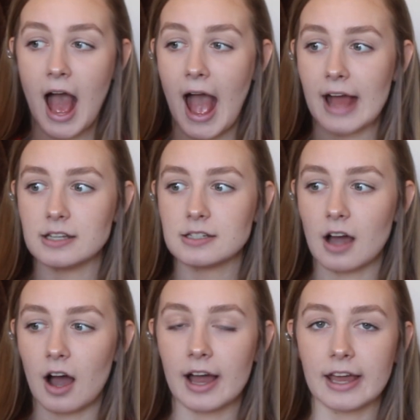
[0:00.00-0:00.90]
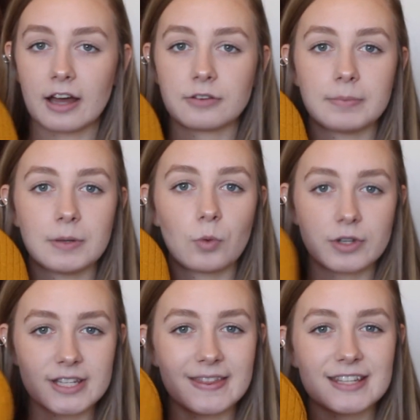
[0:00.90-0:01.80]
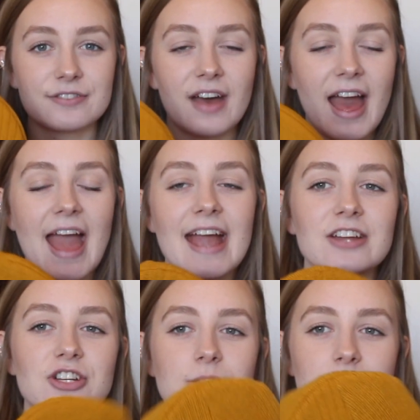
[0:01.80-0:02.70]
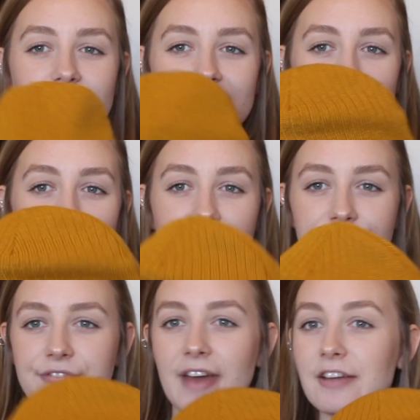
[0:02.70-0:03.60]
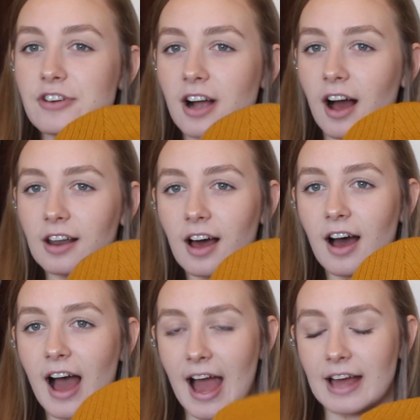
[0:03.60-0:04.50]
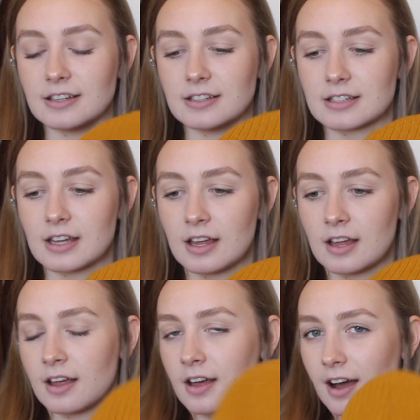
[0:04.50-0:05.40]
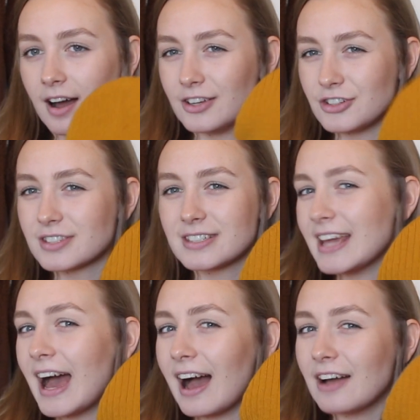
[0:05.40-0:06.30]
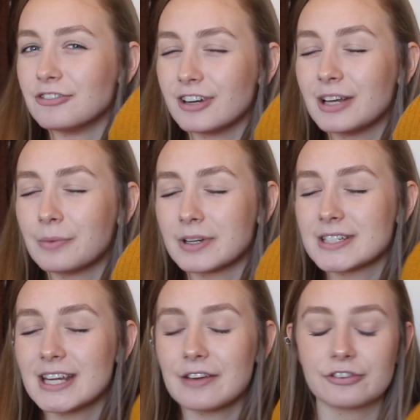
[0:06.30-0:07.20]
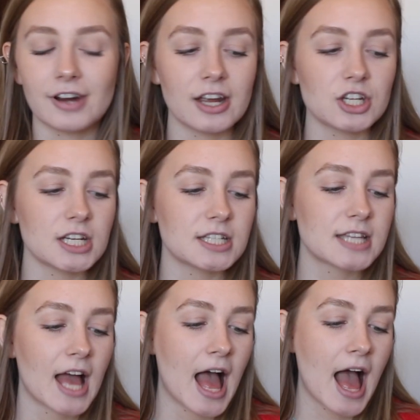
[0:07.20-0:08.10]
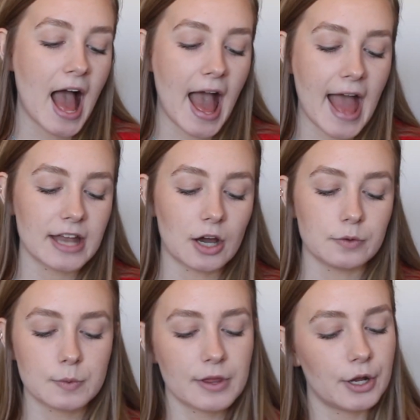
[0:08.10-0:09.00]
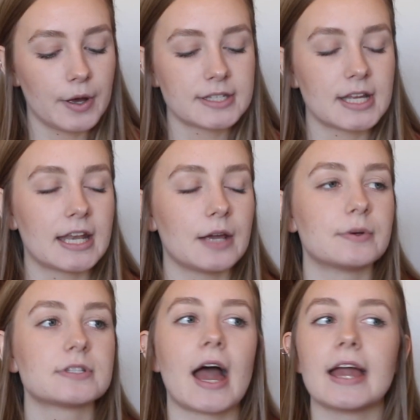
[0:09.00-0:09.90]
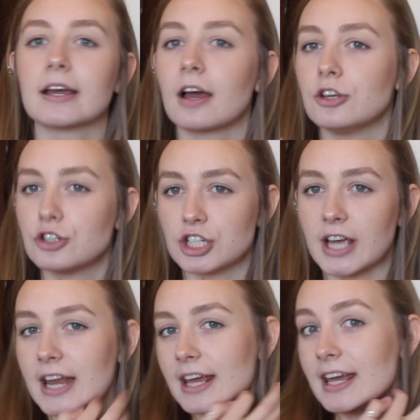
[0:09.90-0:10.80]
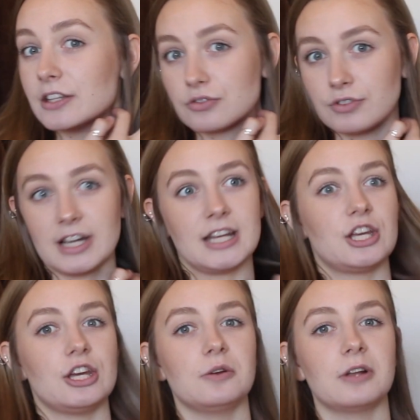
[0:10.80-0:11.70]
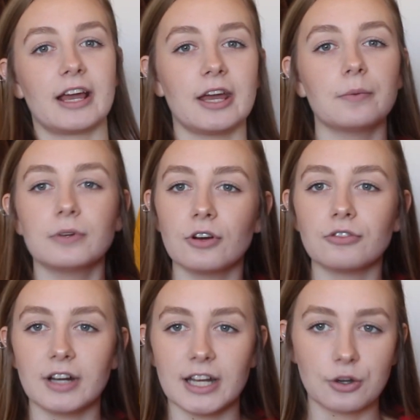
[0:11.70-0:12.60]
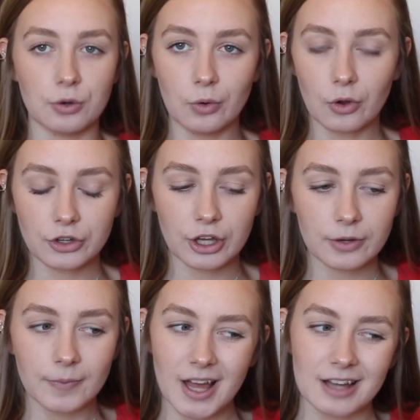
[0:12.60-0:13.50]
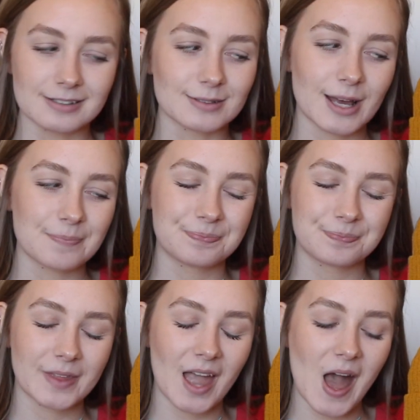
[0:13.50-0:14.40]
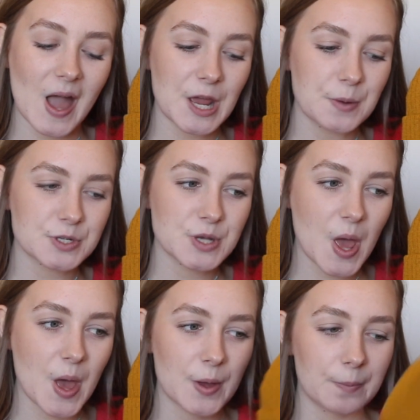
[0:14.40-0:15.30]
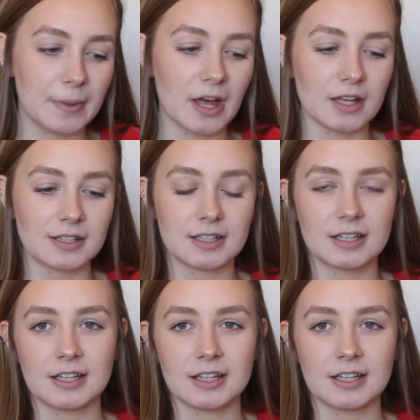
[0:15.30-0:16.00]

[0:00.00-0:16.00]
and I had been wanting this for ages because it's my favourite colour, and I just, yeah, I've really wanted it for ages. And I was with Lewis and he was like, you should get it, it's really cute, like it would look really cool on you. And I was like, I don't know, but